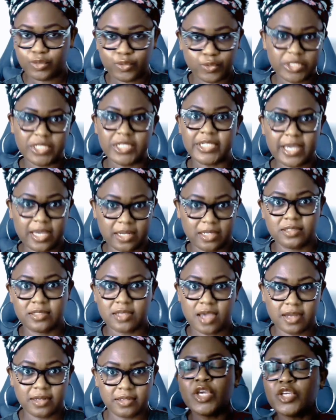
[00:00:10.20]
really getting
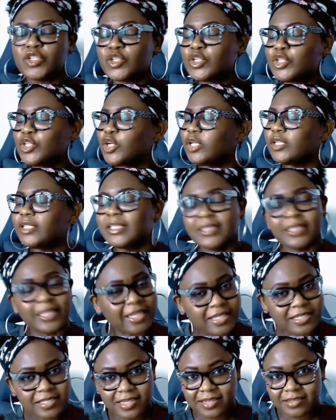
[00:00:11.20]
done. So you're not
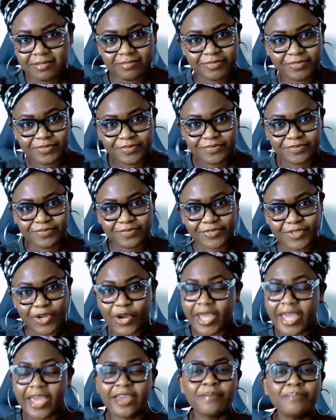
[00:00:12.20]
lazy,
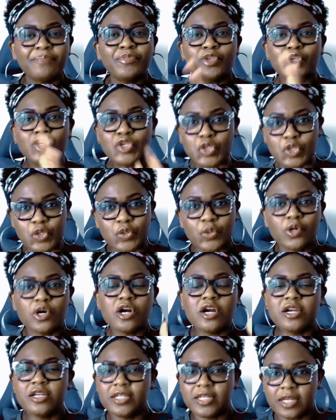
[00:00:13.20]
okay? You
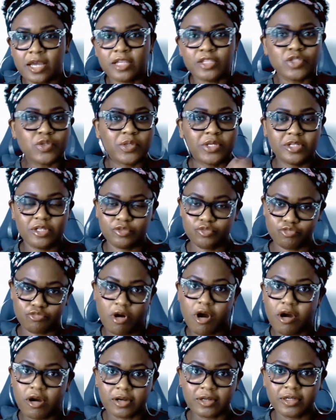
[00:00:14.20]
are not doing it
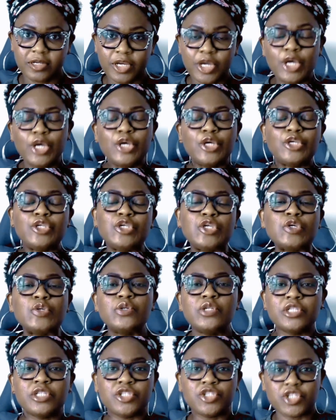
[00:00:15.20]
wrong. You
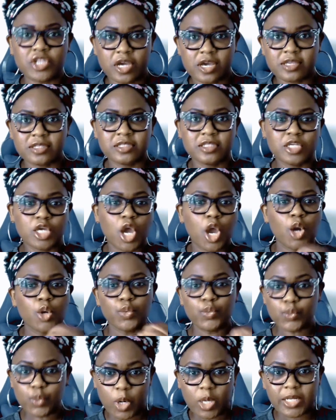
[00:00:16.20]
are just
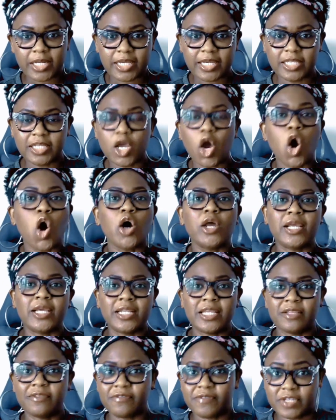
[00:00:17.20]
running on an
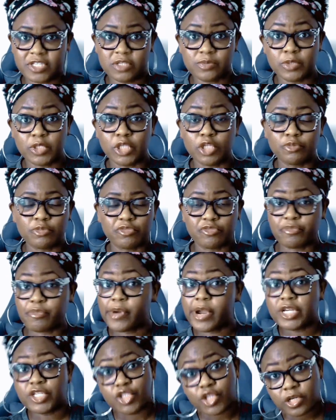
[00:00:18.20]
invisible loop of
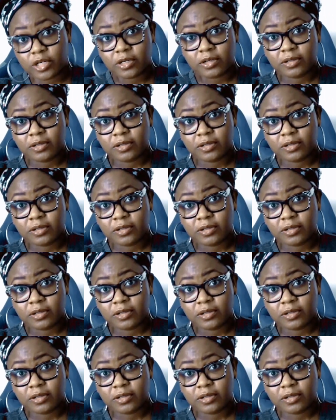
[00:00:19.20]
pressure,